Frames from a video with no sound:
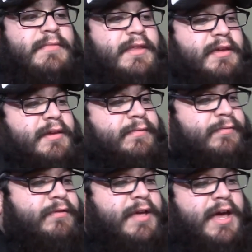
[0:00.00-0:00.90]
If
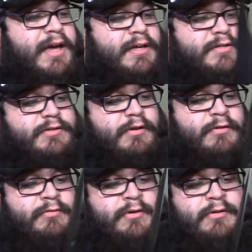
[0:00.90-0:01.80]
you guys
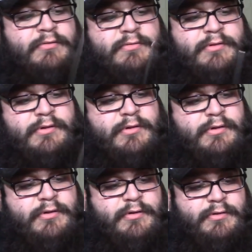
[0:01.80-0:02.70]
don't know
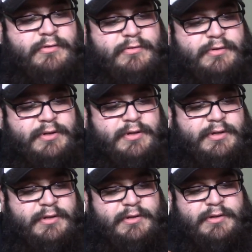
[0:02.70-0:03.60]
who
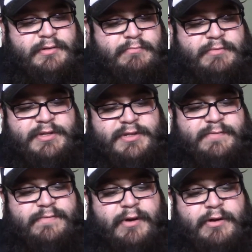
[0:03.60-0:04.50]
Mrs.
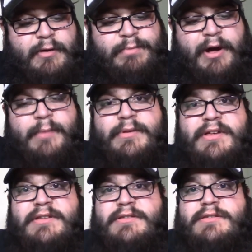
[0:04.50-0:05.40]
Funko Pop
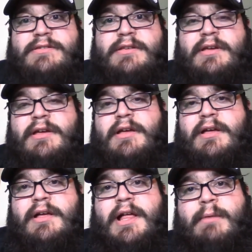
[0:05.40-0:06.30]
is,
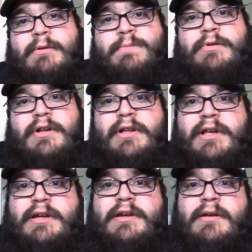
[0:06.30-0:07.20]
I'm gonna put a
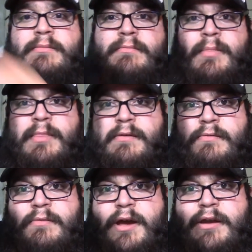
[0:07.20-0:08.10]
link
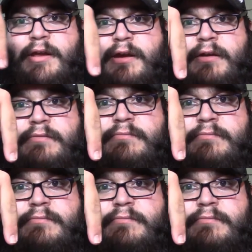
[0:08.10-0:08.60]
right here.